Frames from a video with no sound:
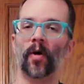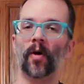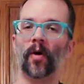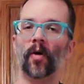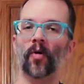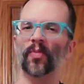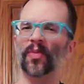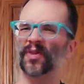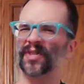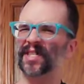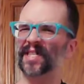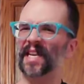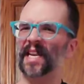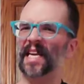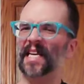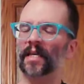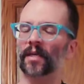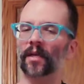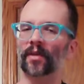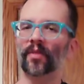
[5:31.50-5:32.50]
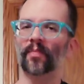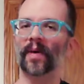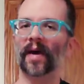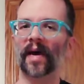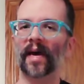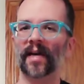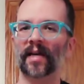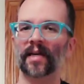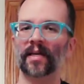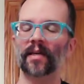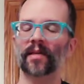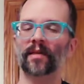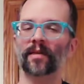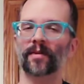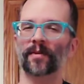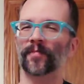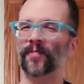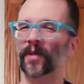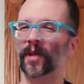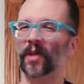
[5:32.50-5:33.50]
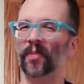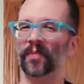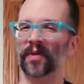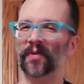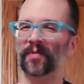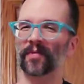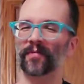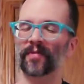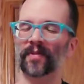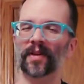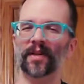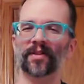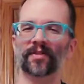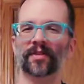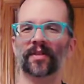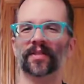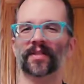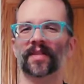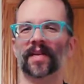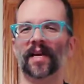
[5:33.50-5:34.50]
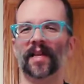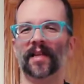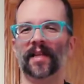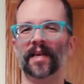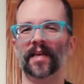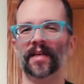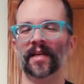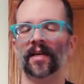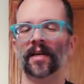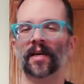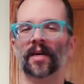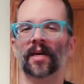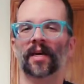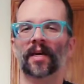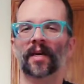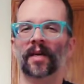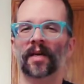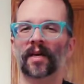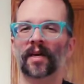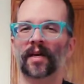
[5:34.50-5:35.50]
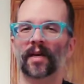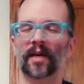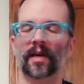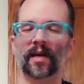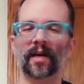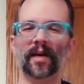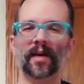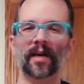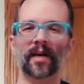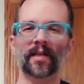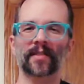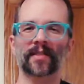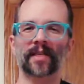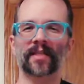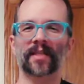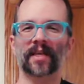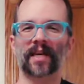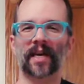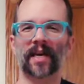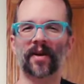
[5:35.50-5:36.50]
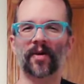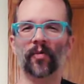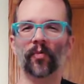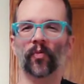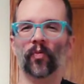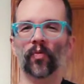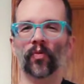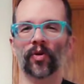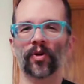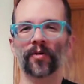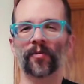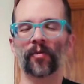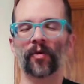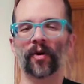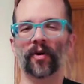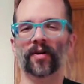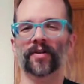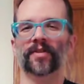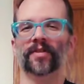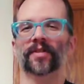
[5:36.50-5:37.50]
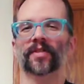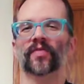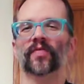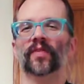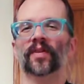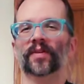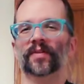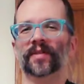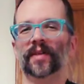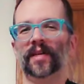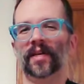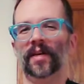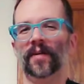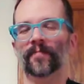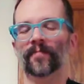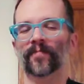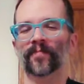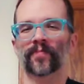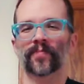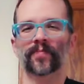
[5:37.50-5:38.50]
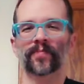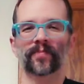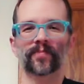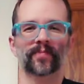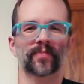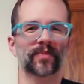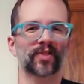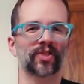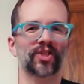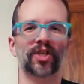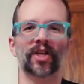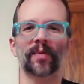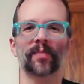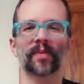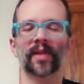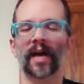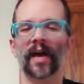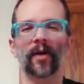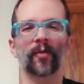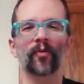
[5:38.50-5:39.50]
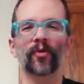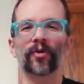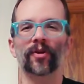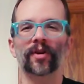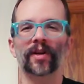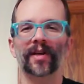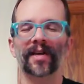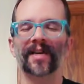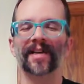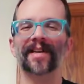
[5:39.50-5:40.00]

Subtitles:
almost naked on the back. You can feel a bit of a finish. It's not like it's not that kind of wood where it just feels like a sheet of plywood,